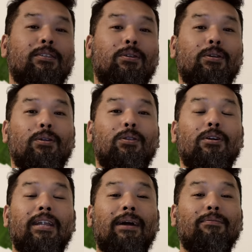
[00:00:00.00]
So you
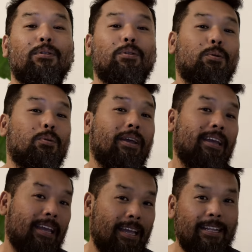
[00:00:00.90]
don't have to do
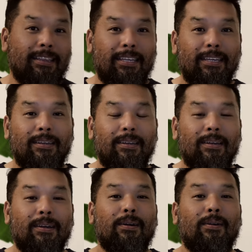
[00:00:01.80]
anything.
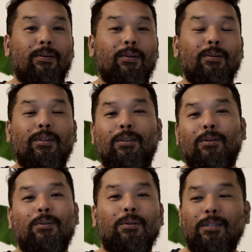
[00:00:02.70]
All you need
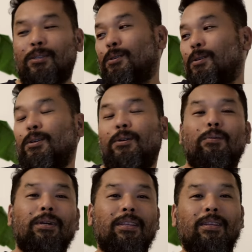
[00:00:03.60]
to do is roll
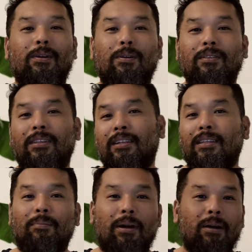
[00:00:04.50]
your window, tell
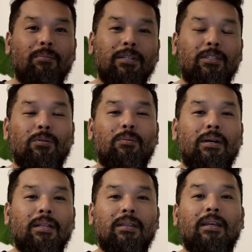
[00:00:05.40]
them how much you
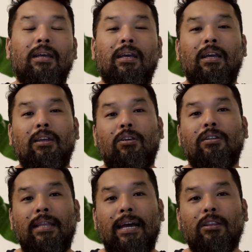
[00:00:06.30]
want
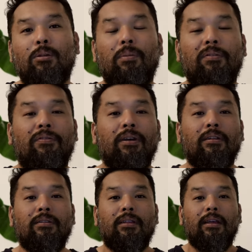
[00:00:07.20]
your tank to be
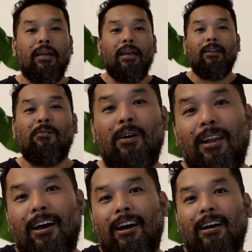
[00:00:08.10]
filled, and
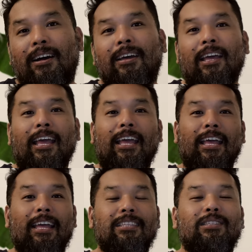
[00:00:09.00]
voila,
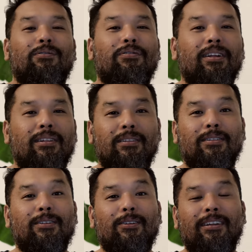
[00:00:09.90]
it's
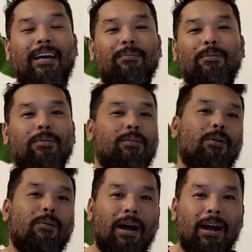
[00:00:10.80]
filled. You don't have to
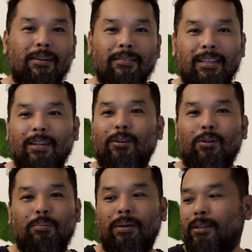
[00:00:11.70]
go out and
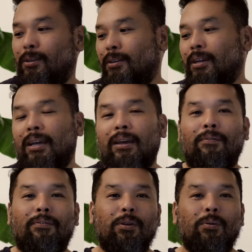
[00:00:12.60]
open your
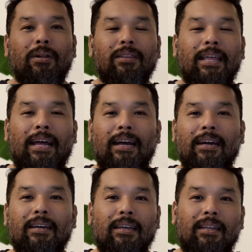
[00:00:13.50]
fuel
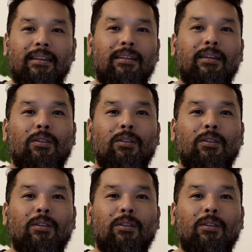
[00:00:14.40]
tank and